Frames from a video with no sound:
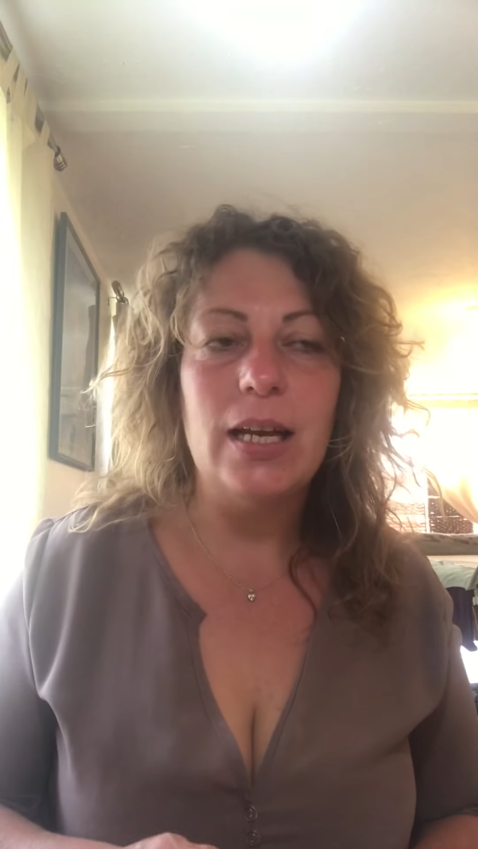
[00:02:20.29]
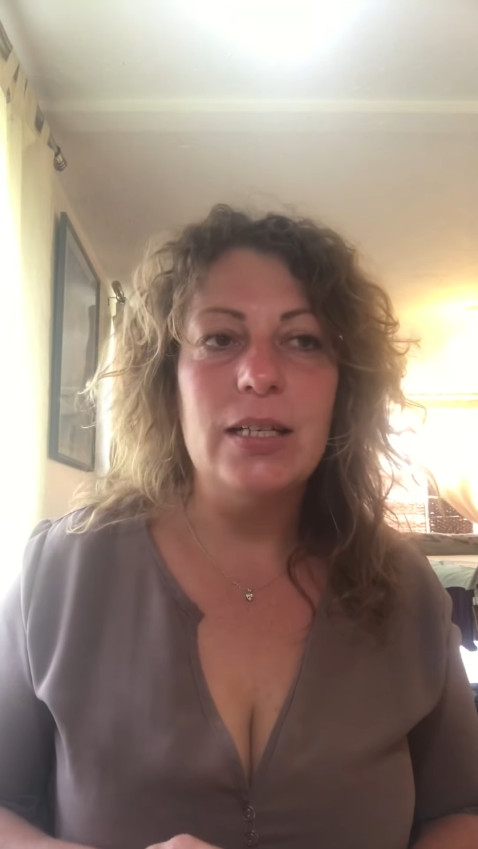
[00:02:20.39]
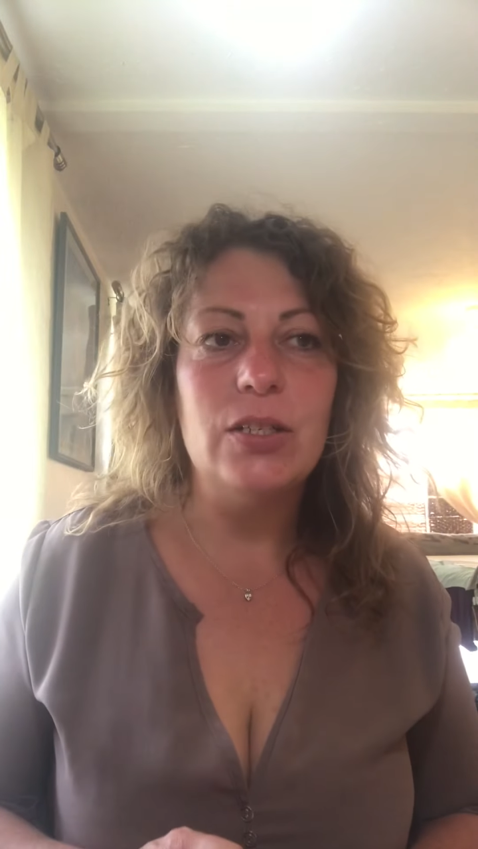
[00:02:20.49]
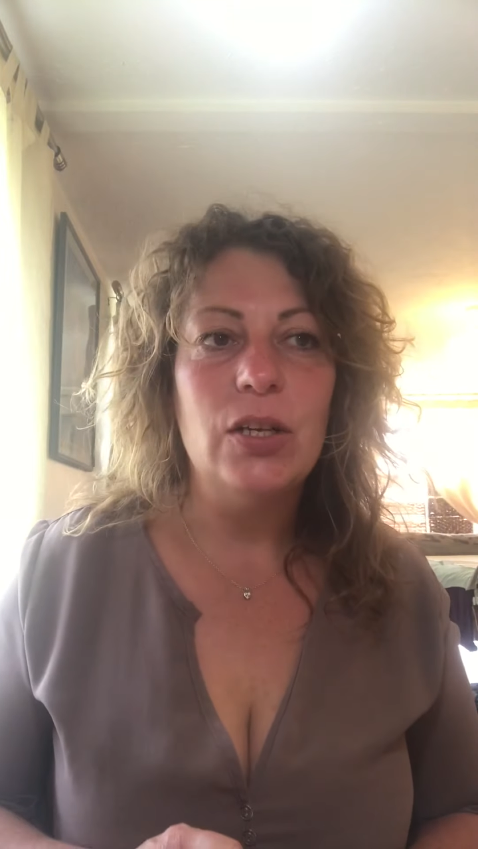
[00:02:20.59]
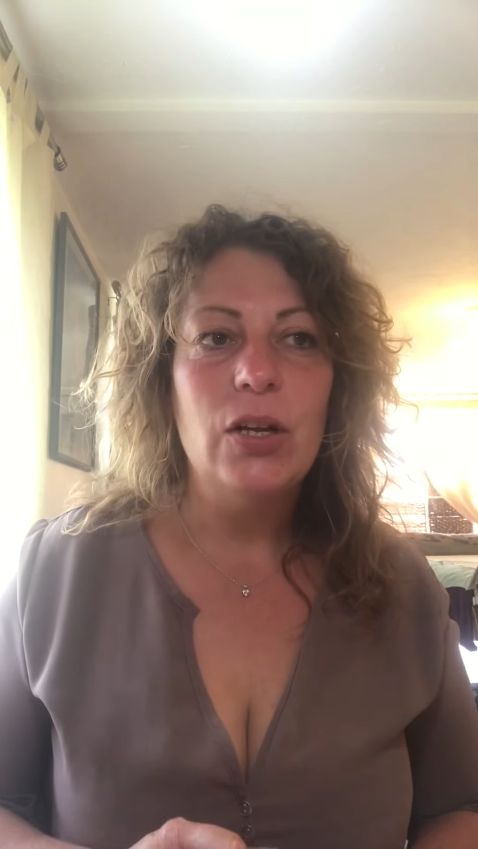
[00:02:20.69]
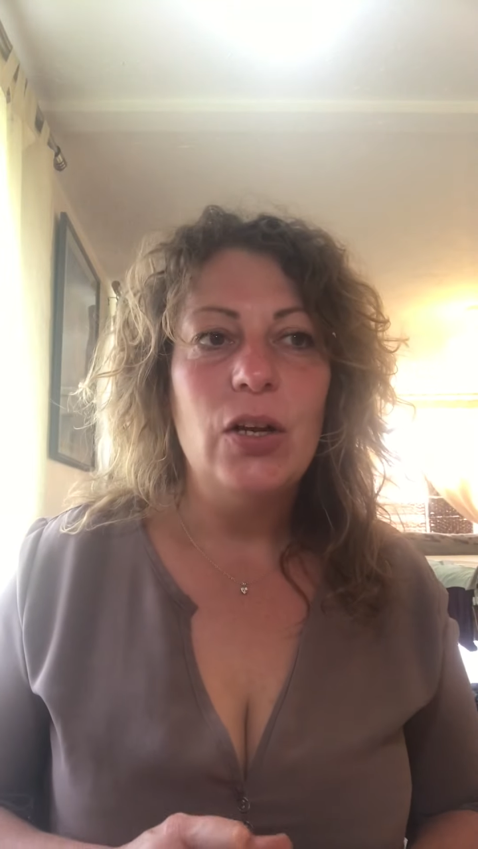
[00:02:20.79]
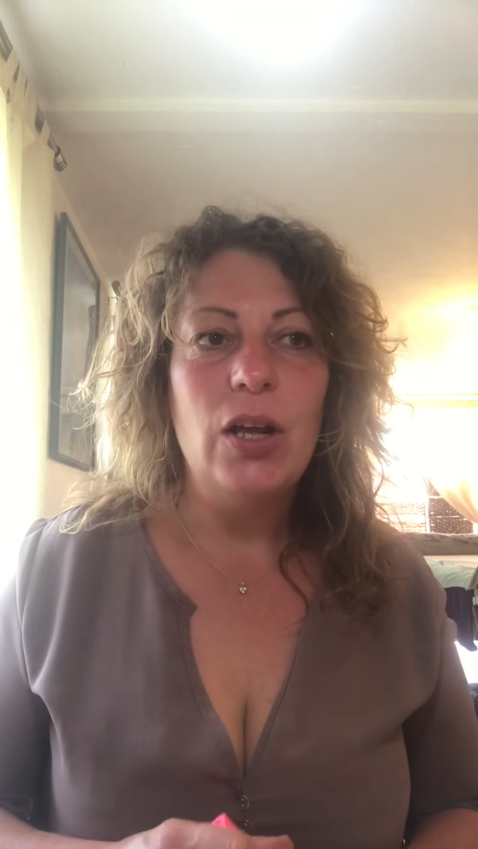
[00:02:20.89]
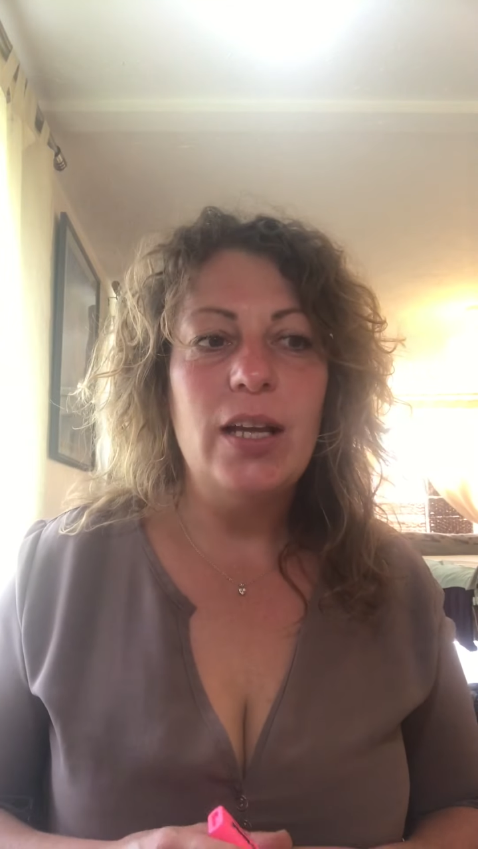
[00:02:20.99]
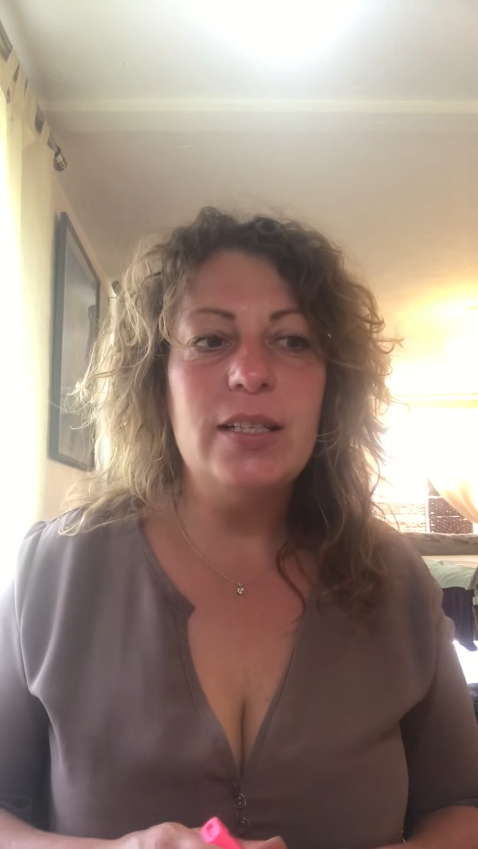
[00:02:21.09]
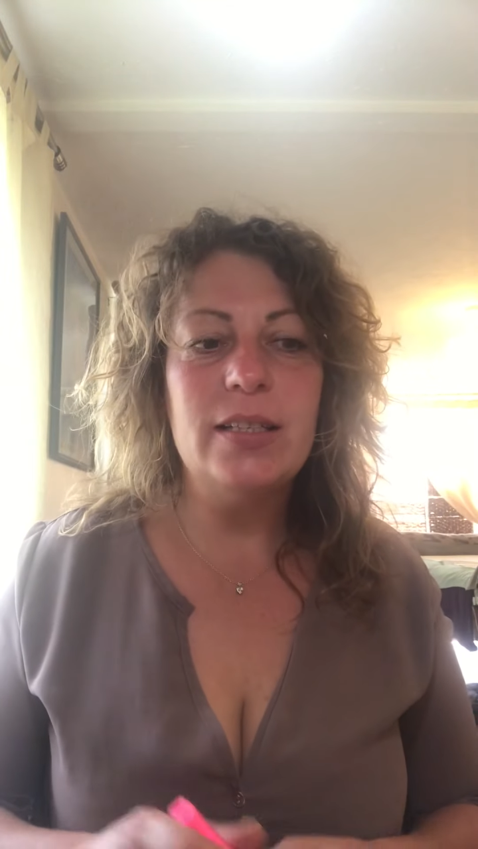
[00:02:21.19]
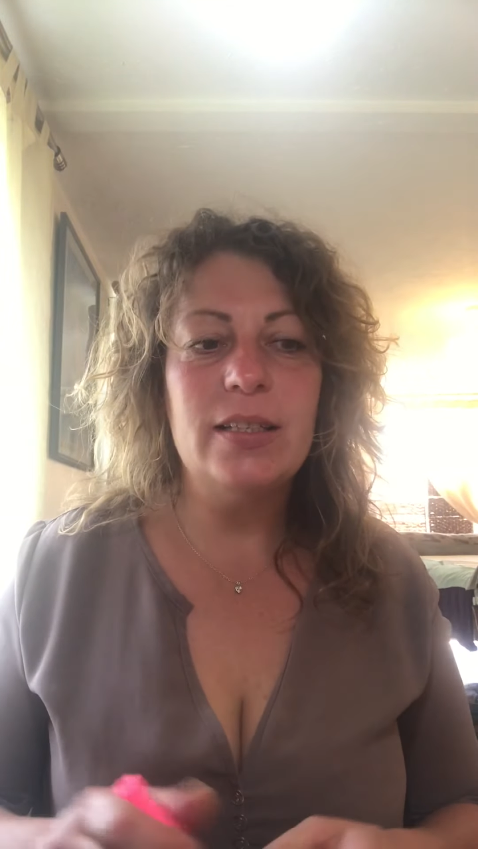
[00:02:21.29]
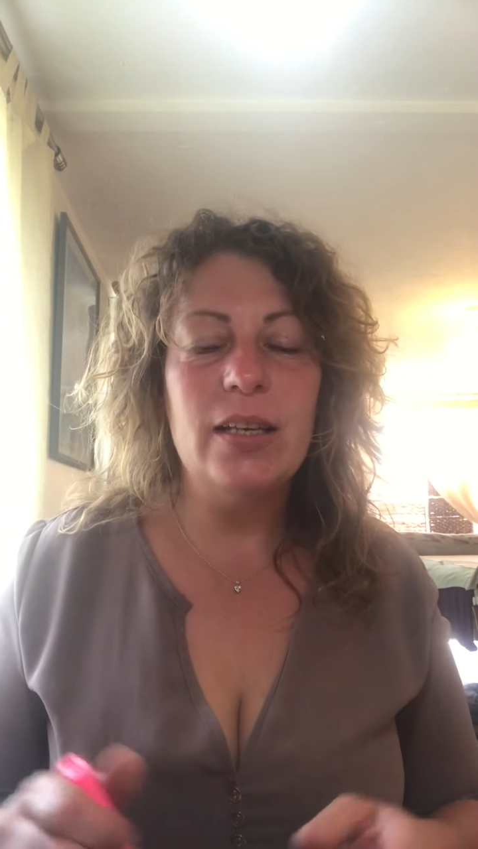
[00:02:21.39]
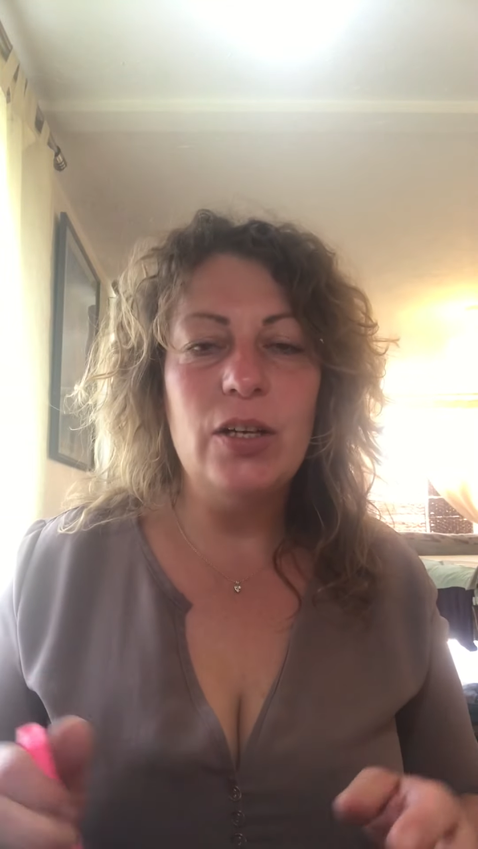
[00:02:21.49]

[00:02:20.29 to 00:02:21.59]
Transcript: and it's